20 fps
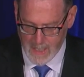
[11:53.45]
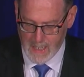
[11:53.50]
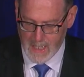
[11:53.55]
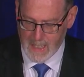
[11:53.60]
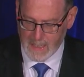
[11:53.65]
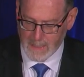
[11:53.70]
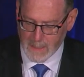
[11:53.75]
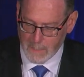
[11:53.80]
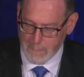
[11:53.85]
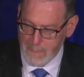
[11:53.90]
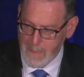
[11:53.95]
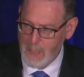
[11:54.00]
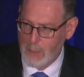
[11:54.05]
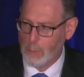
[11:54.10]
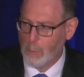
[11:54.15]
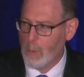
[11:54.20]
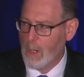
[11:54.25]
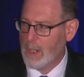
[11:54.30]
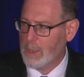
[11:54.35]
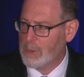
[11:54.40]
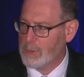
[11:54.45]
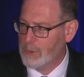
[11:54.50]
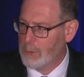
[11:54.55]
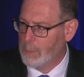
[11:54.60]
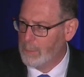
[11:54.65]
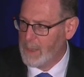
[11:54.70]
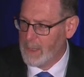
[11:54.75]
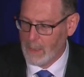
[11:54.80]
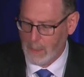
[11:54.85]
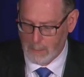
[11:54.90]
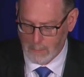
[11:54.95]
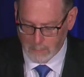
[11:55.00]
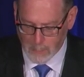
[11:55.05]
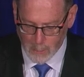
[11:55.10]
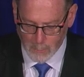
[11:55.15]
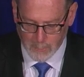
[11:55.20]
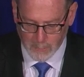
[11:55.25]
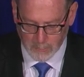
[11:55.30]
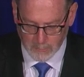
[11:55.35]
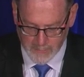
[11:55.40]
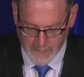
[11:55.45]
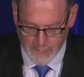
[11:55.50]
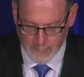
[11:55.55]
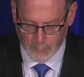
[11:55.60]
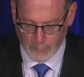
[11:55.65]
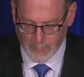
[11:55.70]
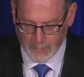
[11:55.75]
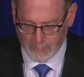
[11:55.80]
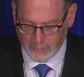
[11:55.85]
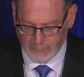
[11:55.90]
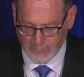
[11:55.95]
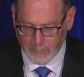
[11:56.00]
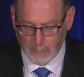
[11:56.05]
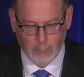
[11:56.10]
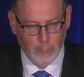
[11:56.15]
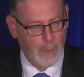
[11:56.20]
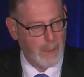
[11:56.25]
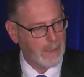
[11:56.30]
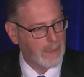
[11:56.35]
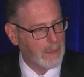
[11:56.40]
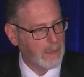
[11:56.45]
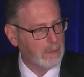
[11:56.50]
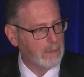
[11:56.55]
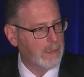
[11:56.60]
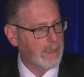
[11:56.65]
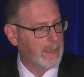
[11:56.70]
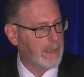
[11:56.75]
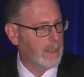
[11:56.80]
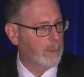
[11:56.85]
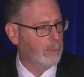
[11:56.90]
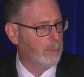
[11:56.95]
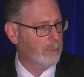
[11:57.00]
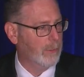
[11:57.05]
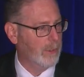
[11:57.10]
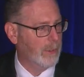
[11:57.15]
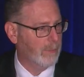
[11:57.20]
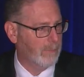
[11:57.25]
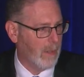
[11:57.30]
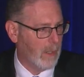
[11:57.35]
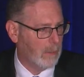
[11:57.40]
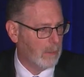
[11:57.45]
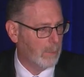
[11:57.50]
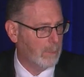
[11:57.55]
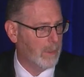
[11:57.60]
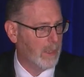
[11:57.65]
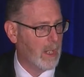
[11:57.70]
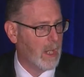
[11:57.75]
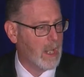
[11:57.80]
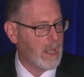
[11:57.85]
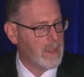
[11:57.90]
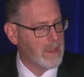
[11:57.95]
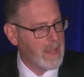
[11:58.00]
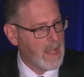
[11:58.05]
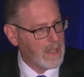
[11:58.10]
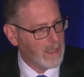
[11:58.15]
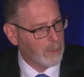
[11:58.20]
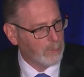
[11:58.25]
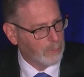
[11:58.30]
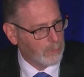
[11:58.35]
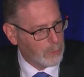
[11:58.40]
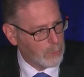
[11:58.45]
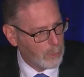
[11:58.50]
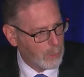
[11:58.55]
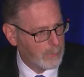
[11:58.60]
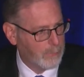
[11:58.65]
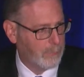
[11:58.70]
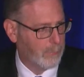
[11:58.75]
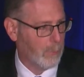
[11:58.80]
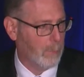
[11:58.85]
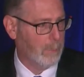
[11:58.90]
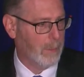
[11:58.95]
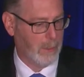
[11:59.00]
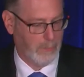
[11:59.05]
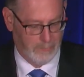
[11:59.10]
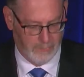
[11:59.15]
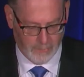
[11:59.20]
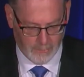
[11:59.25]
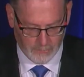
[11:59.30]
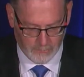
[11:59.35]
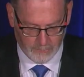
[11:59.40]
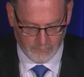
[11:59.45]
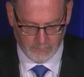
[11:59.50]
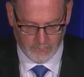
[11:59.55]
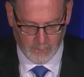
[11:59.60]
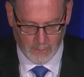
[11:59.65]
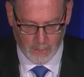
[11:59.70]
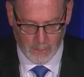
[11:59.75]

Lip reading: And the Midwest should be a global leader accelerating clean energy development that is good for business,